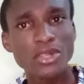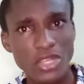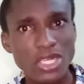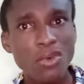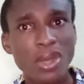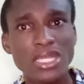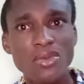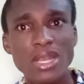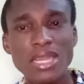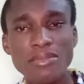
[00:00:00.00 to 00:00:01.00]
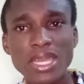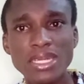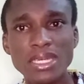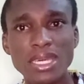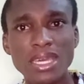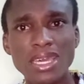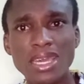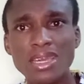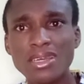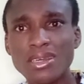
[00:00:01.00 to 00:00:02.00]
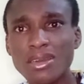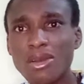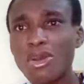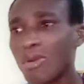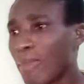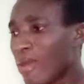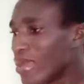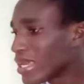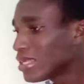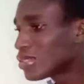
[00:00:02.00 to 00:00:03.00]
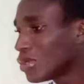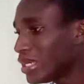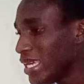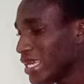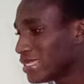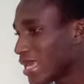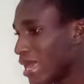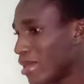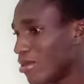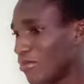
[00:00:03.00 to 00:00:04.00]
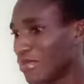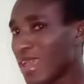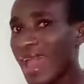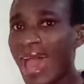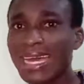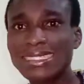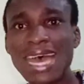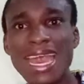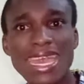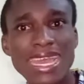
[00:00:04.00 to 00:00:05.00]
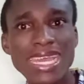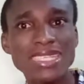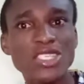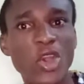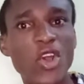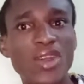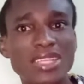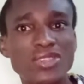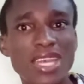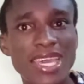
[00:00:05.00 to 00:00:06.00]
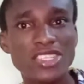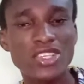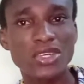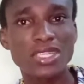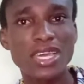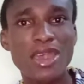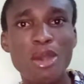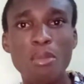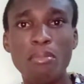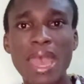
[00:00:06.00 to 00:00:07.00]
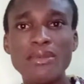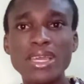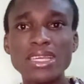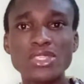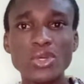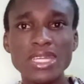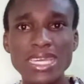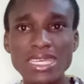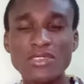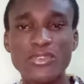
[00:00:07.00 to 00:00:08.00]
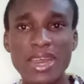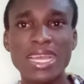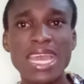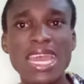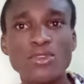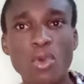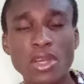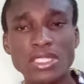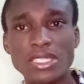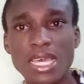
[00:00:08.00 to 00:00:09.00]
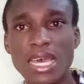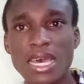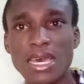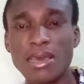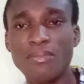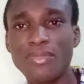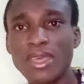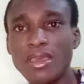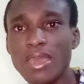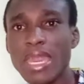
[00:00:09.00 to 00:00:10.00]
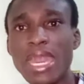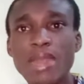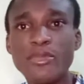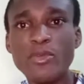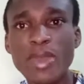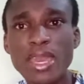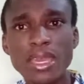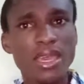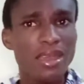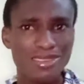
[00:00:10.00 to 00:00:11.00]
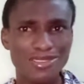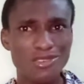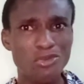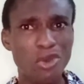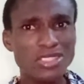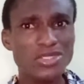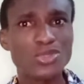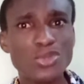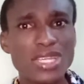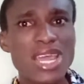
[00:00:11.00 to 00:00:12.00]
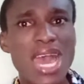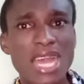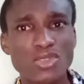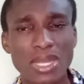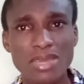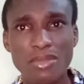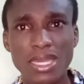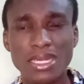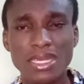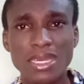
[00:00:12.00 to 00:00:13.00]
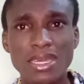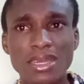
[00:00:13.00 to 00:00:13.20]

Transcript: Do you know what they really mean? Oh, my ringing tone is Adai his congratulation. My ringing tone is Frank Edwards Ebube. What do they actually mean?